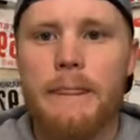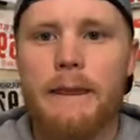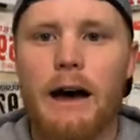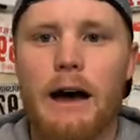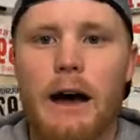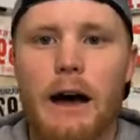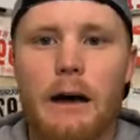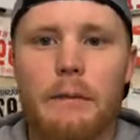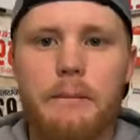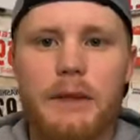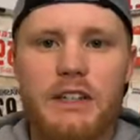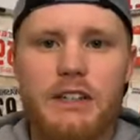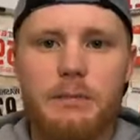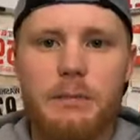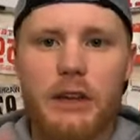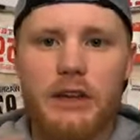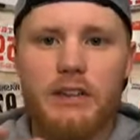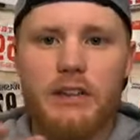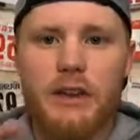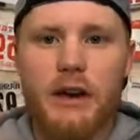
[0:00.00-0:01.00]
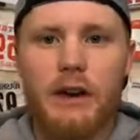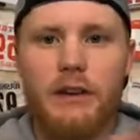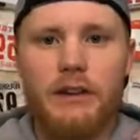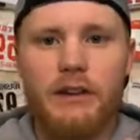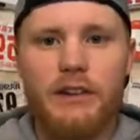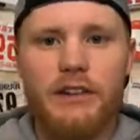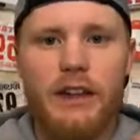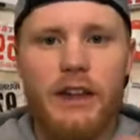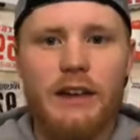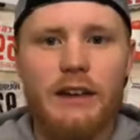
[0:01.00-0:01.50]
Um, especially
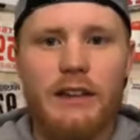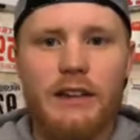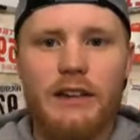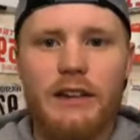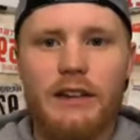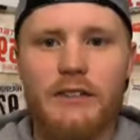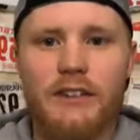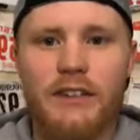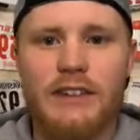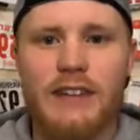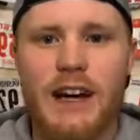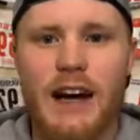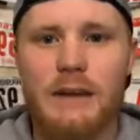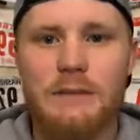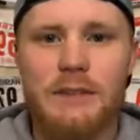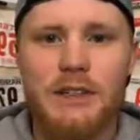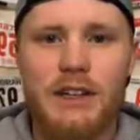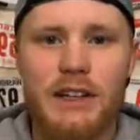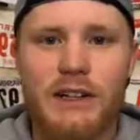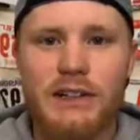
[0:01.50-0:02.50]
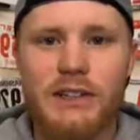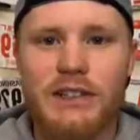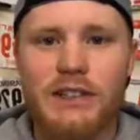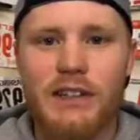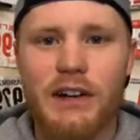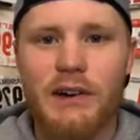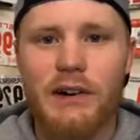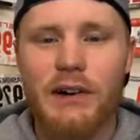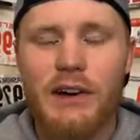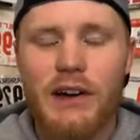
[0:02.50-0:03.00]
understanding the different time zones.
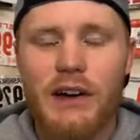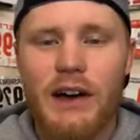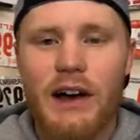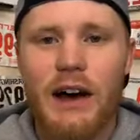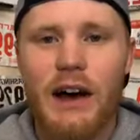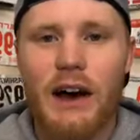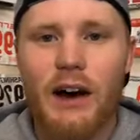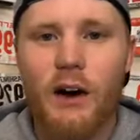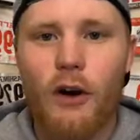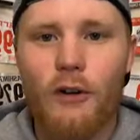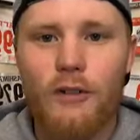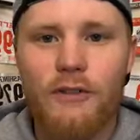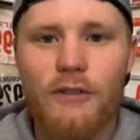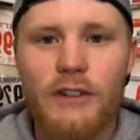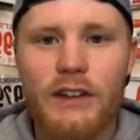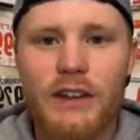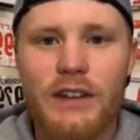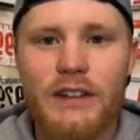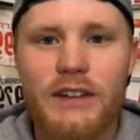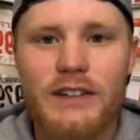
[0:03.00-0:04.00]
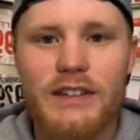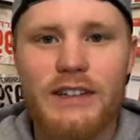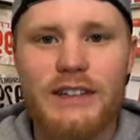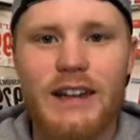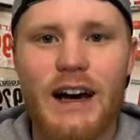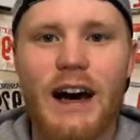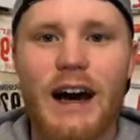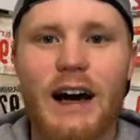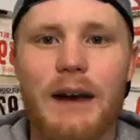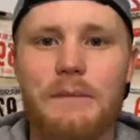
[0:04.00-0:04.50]
So uh, hopefully there's a
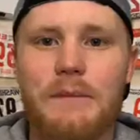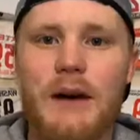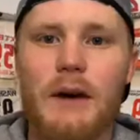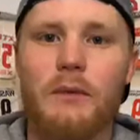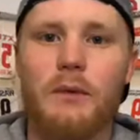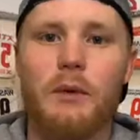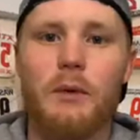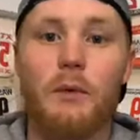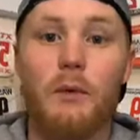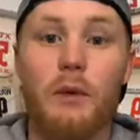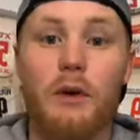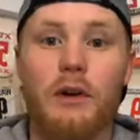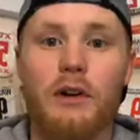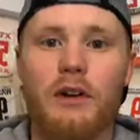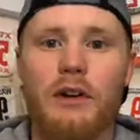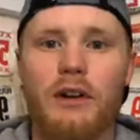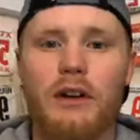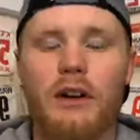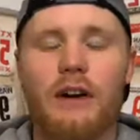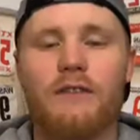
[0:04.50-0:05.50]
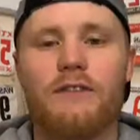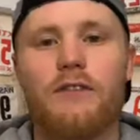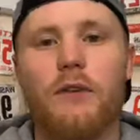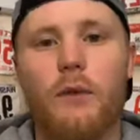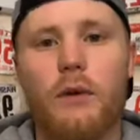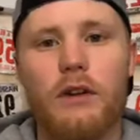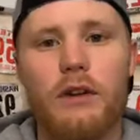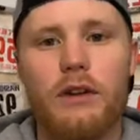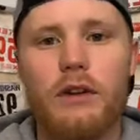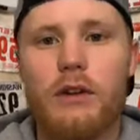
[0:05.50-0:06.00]
time that will work
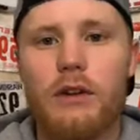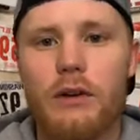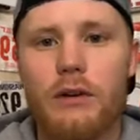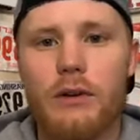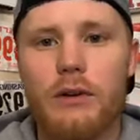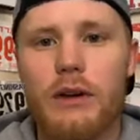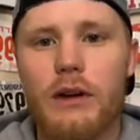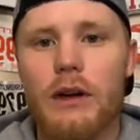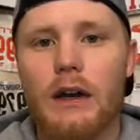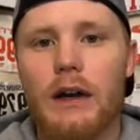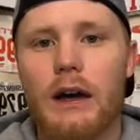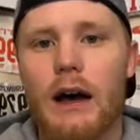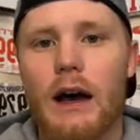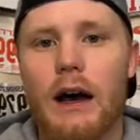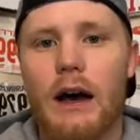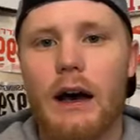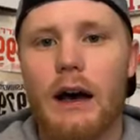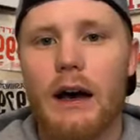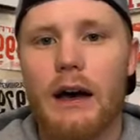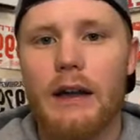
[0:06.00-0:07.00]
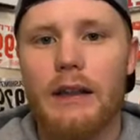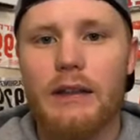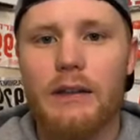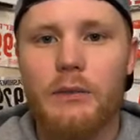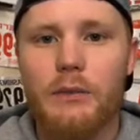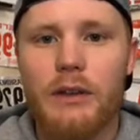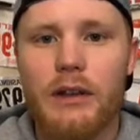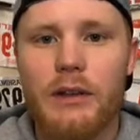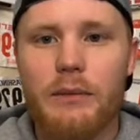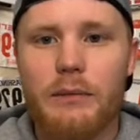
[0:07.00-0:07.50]
for you, uh, and then
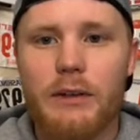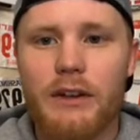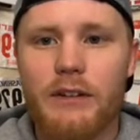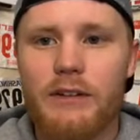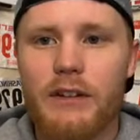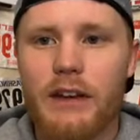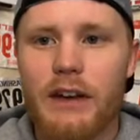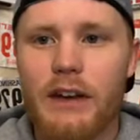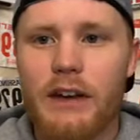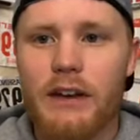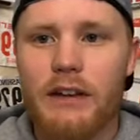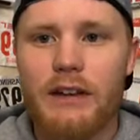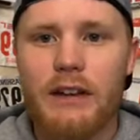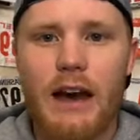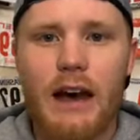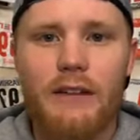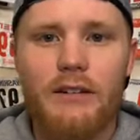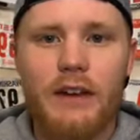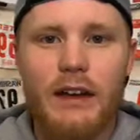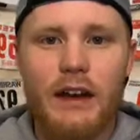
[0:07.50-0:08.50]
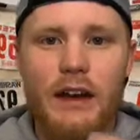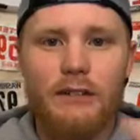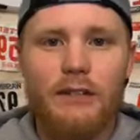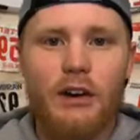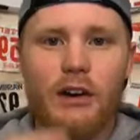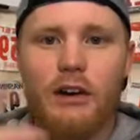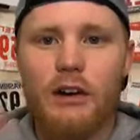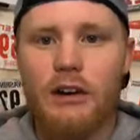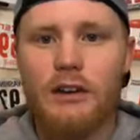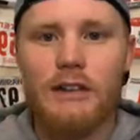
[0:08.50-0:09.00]
we can be able to have a, have a
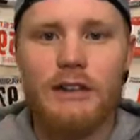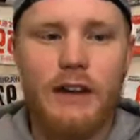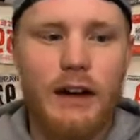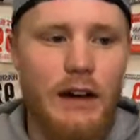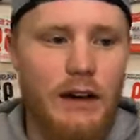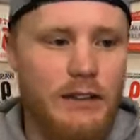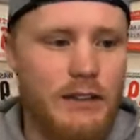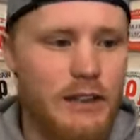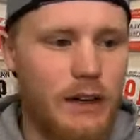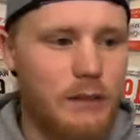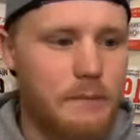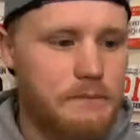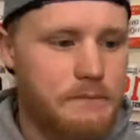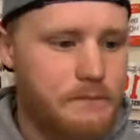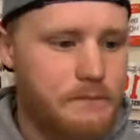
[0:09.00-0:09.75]
call and talk. So